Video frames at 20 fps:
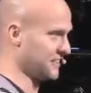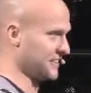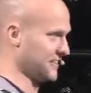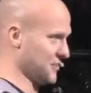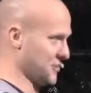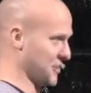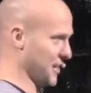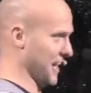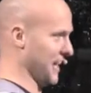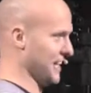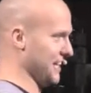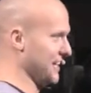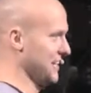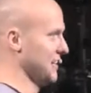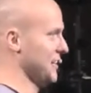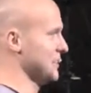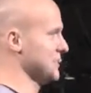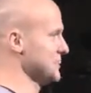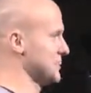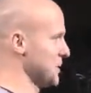okay?
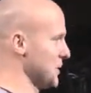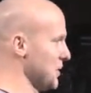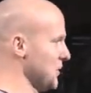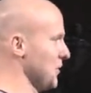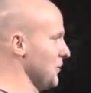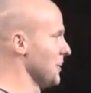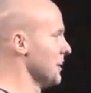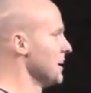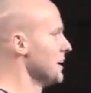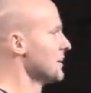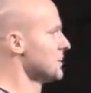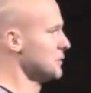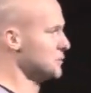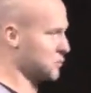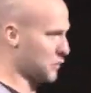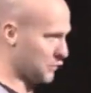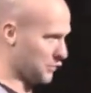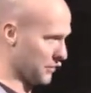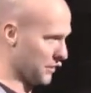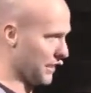Until the
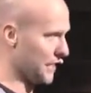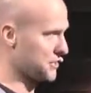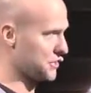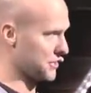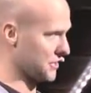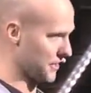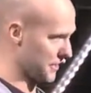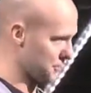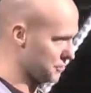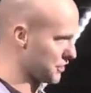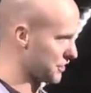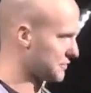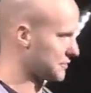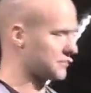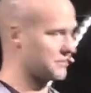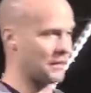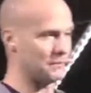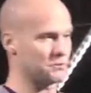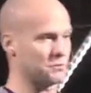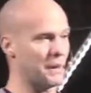tribulation and then Jesus
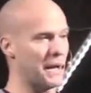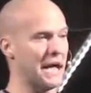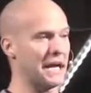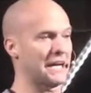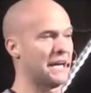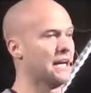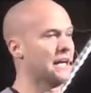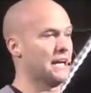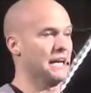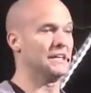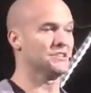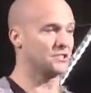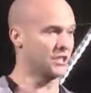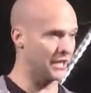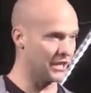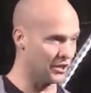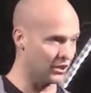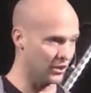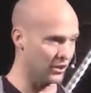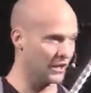comes back, it's
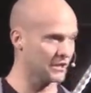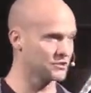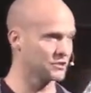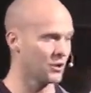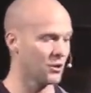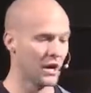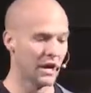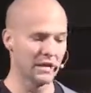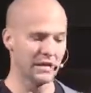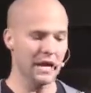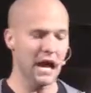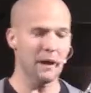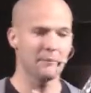here. And so, yeah,